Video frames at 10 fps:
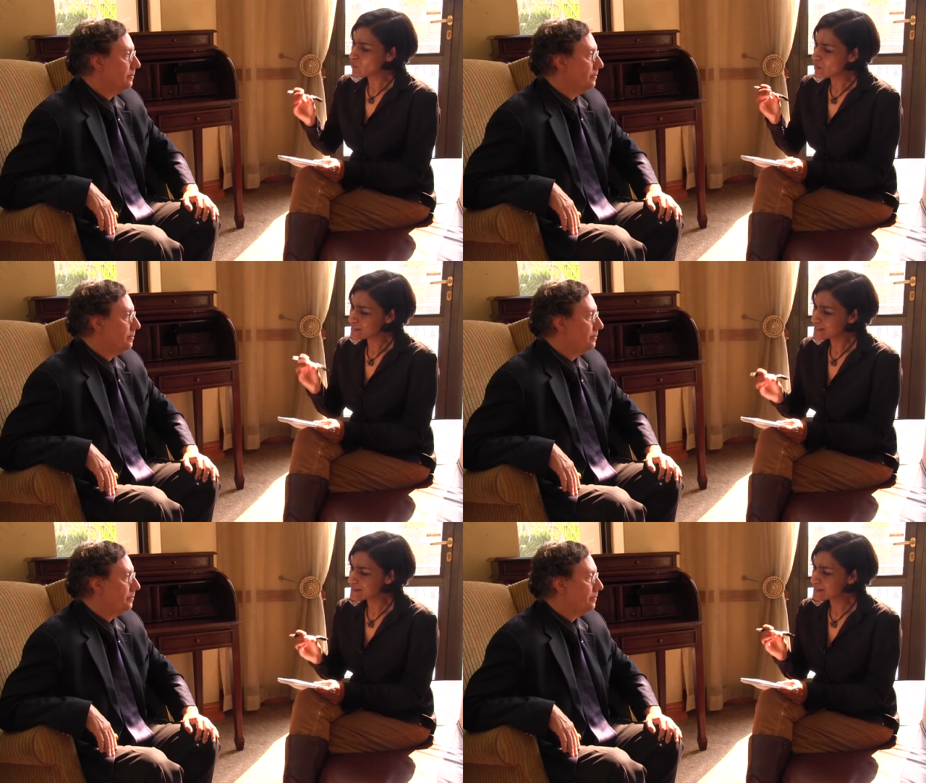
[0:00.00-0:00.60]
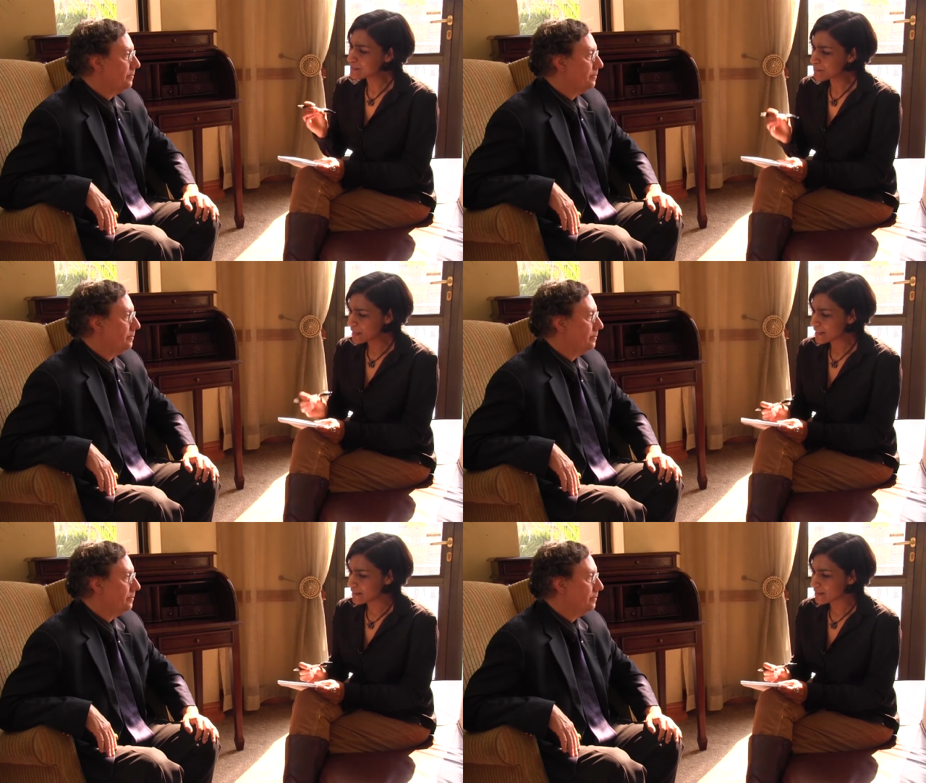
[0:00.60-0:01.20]
Speaker 1: What does it
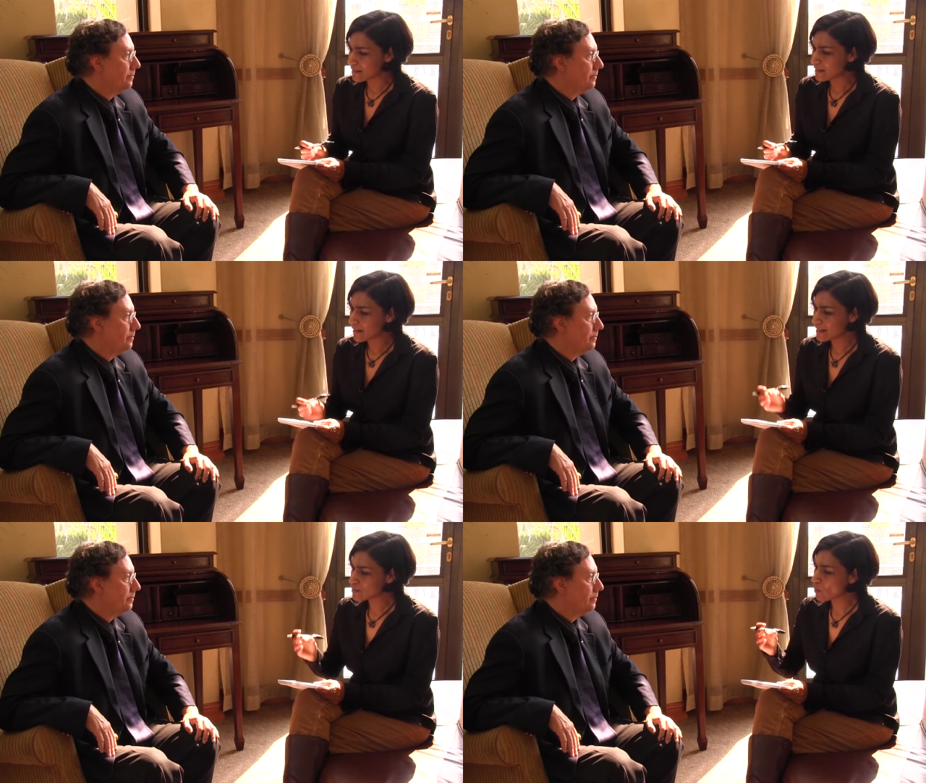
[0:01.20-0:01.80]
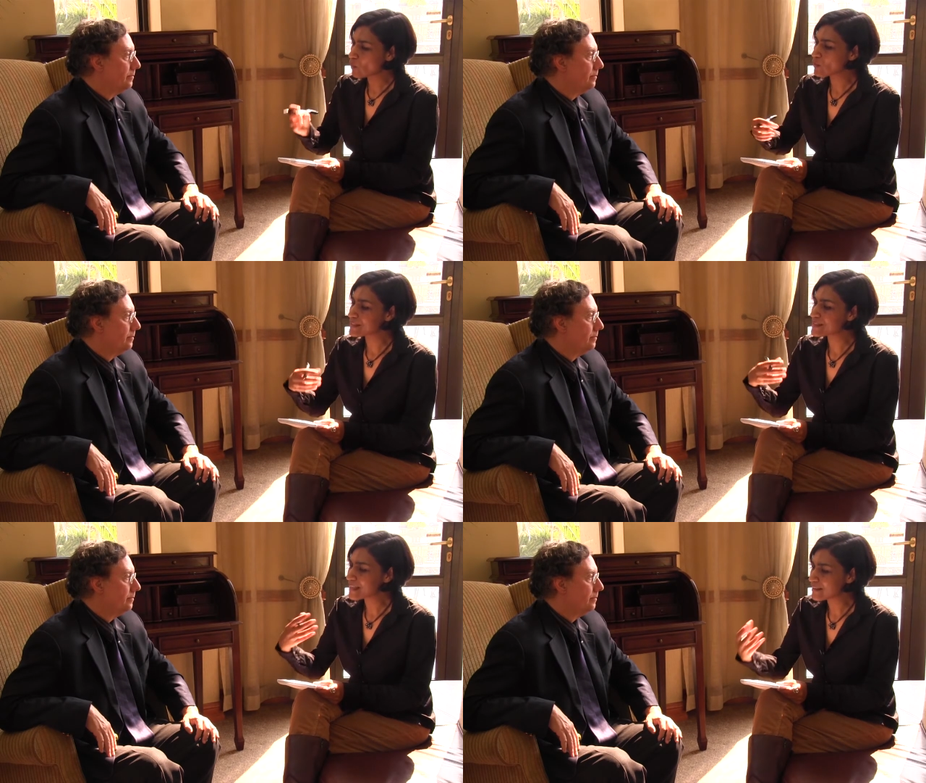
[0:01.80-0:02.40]
mean that all
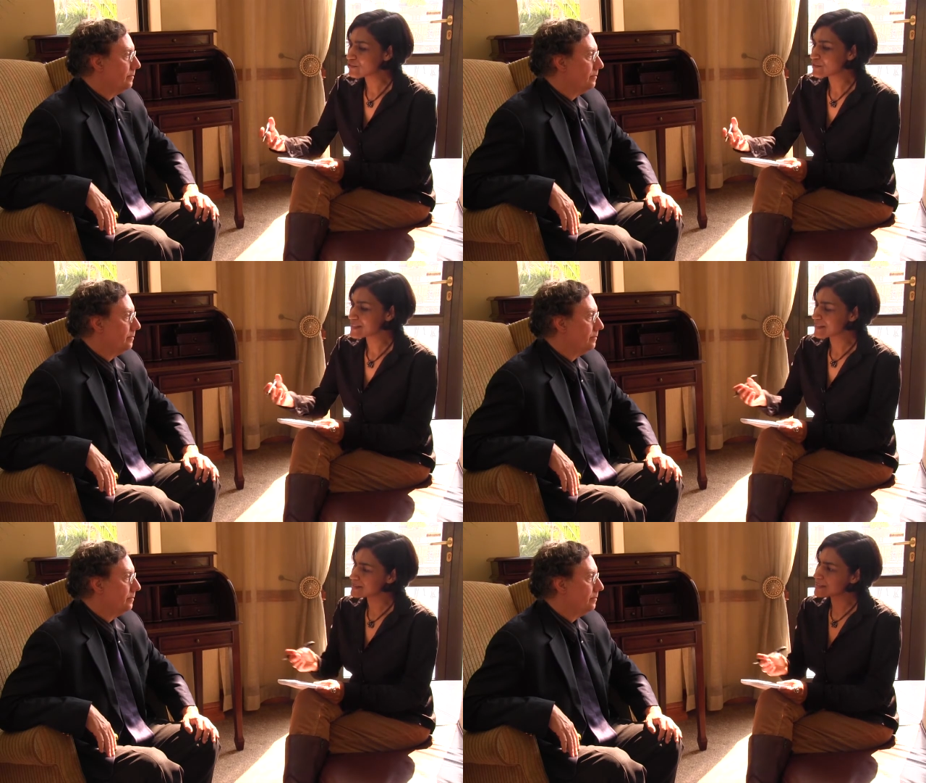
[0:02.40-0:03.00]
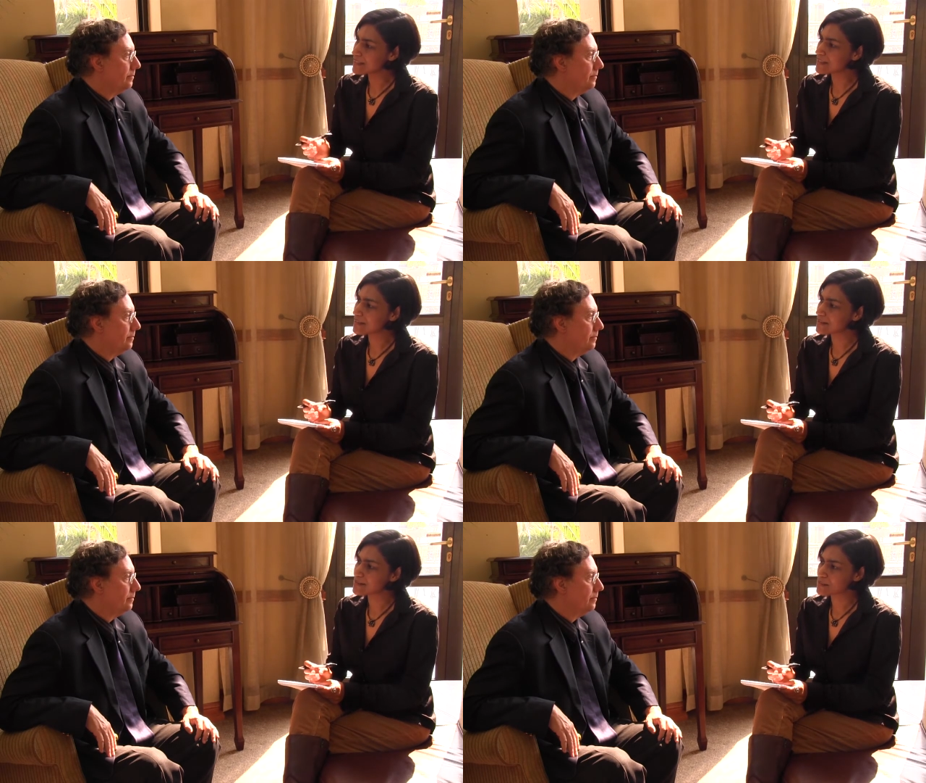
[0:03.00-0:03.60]
these countries are
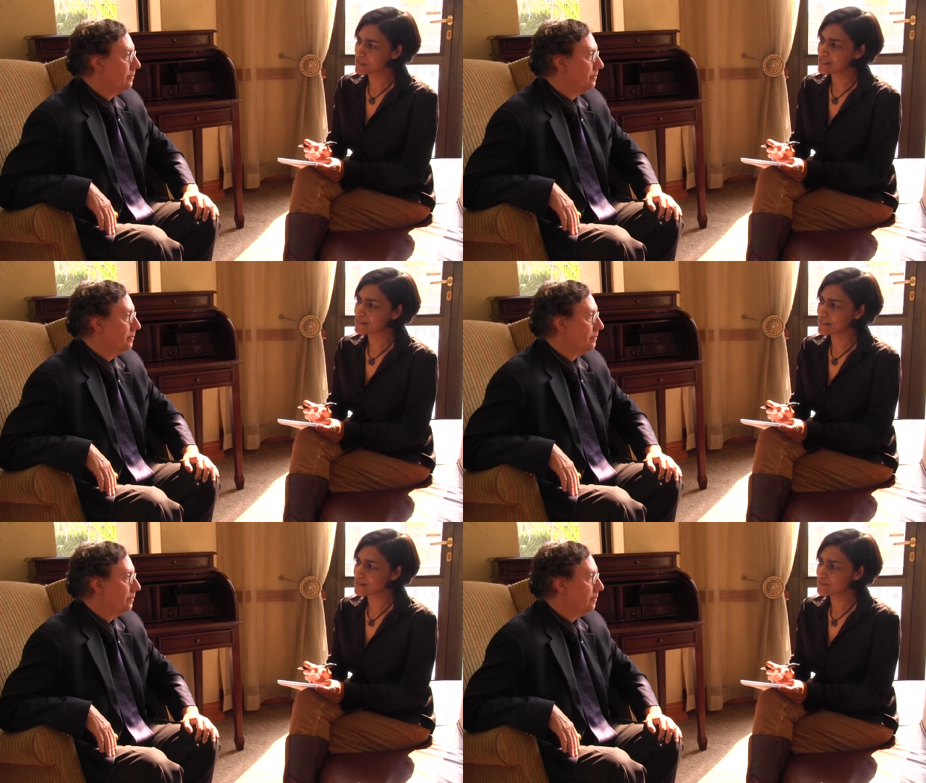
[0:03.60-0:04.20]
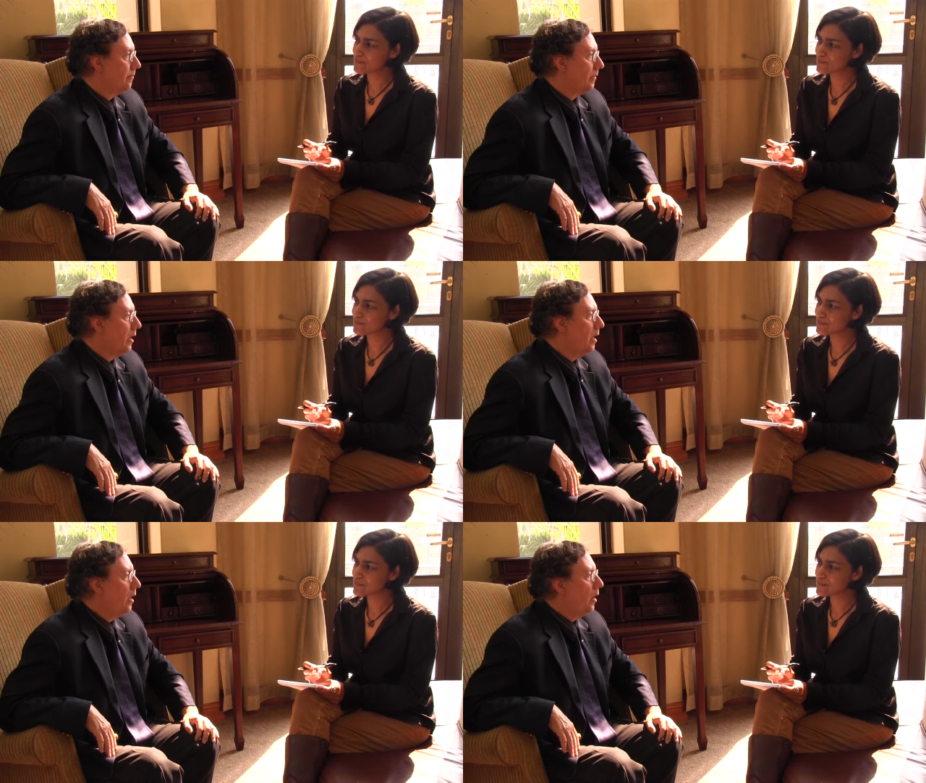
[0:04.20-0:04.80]
attending this meeting?
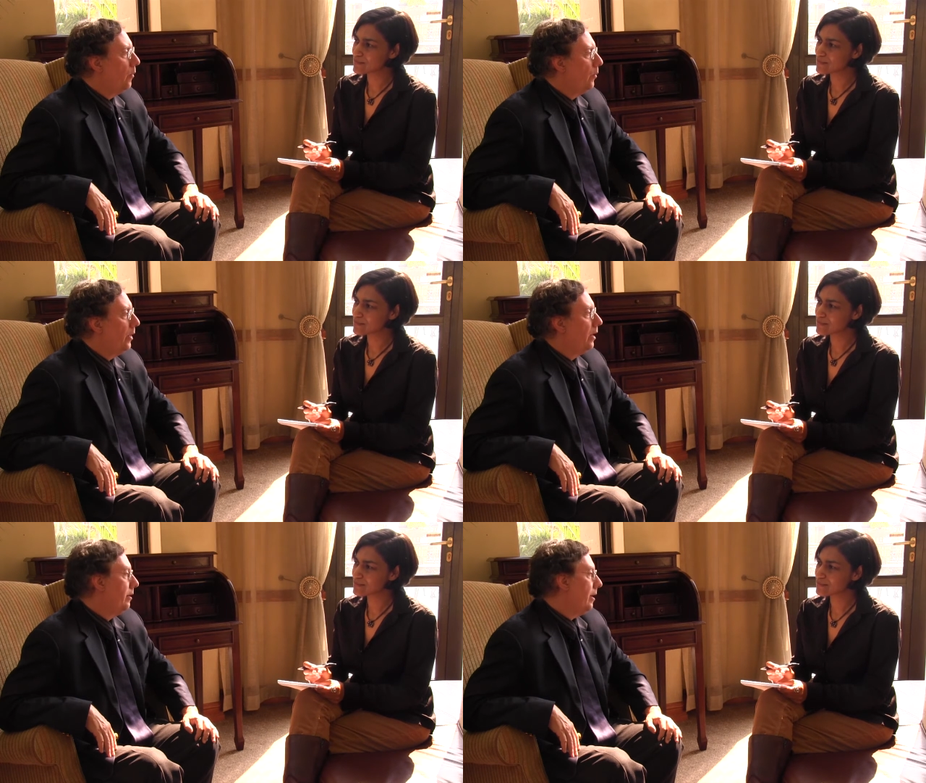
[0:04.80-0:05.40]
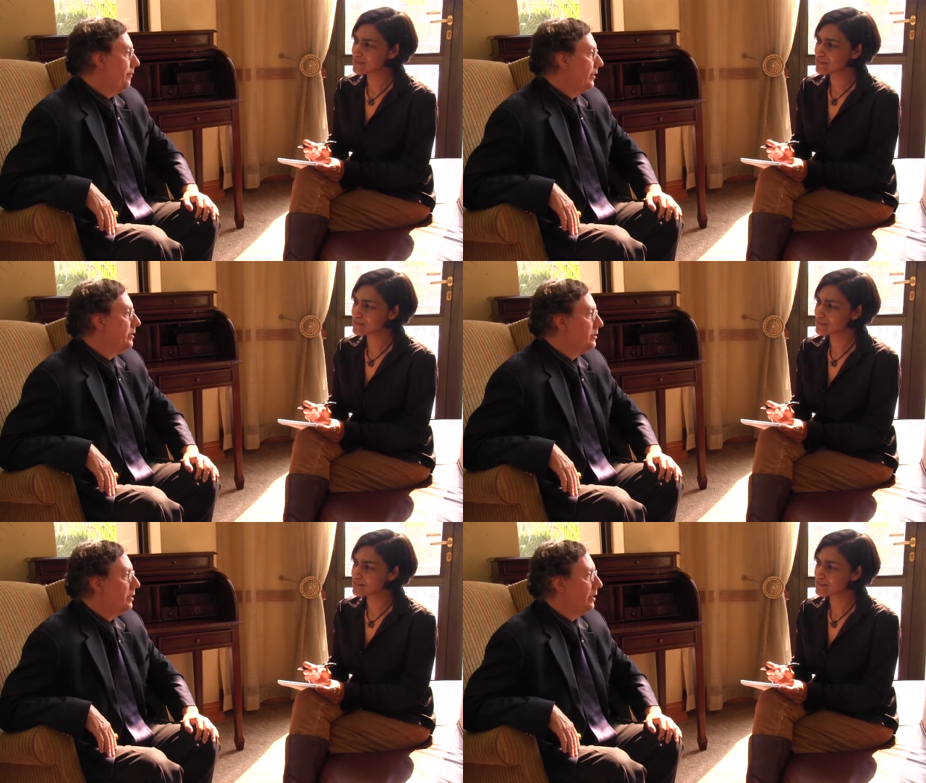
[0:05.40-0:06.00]
Speaker 2: Well,
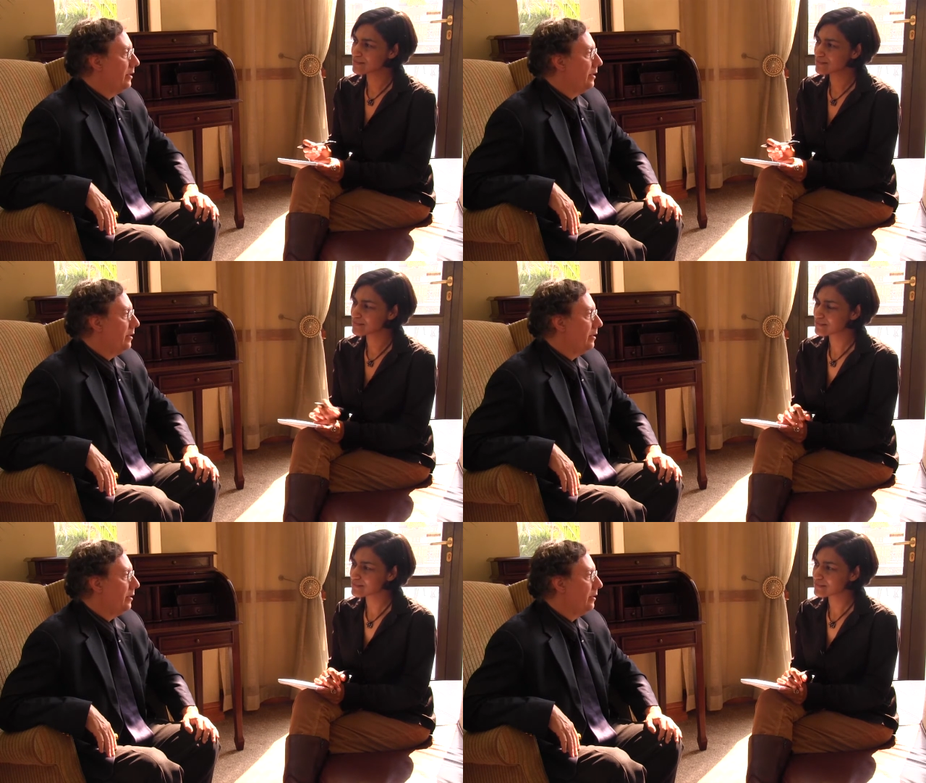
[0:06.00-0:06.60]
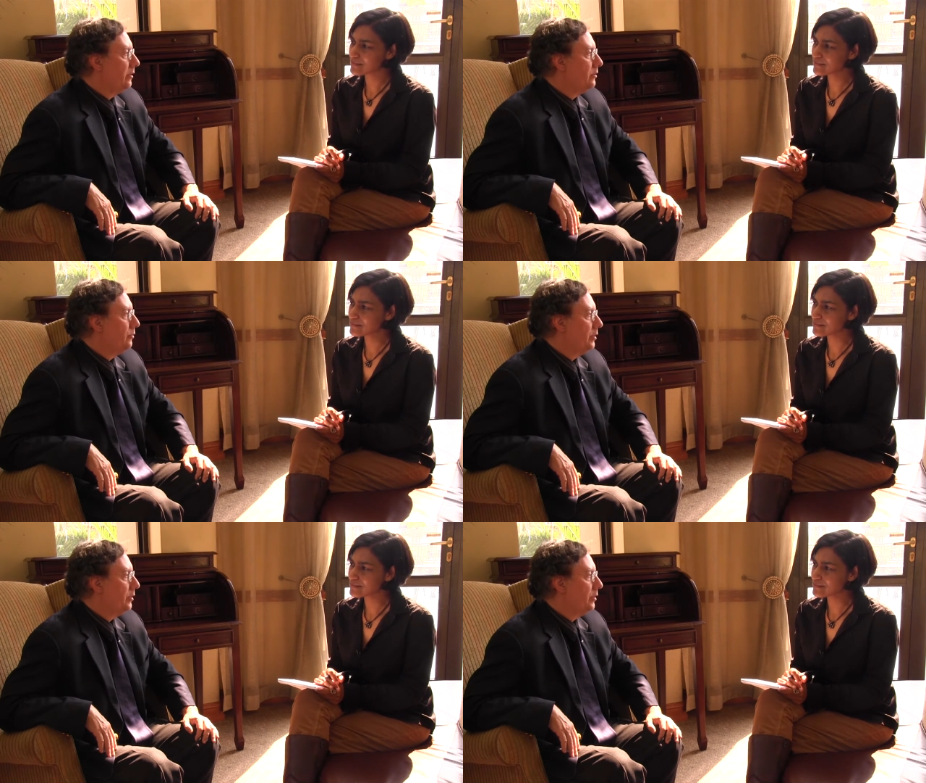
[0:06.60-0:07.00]
obviously, it, it is a